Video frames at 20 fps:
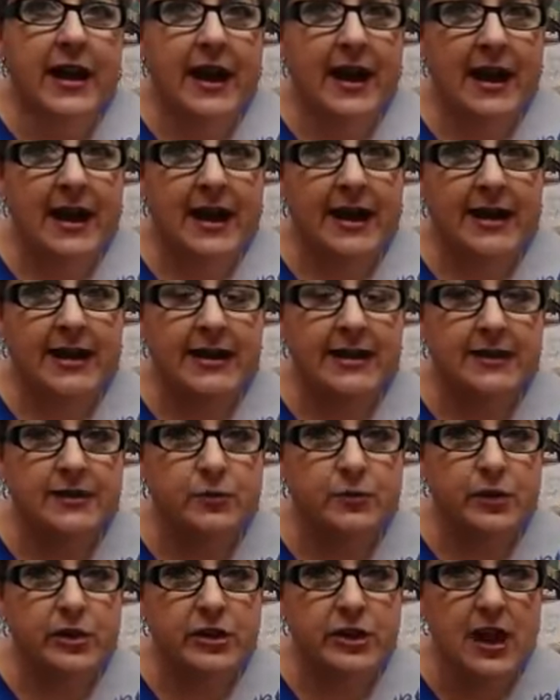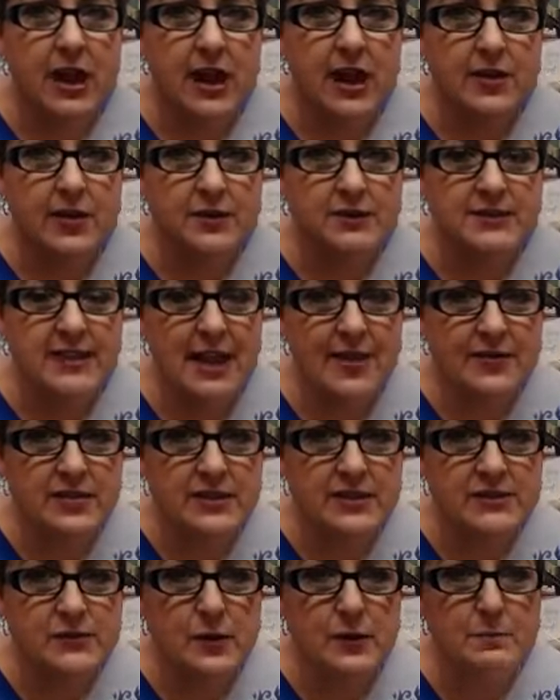and when I was
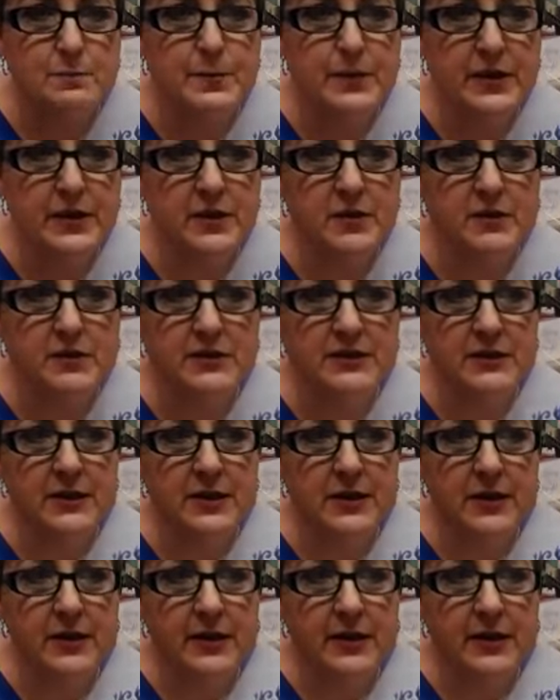having this one built,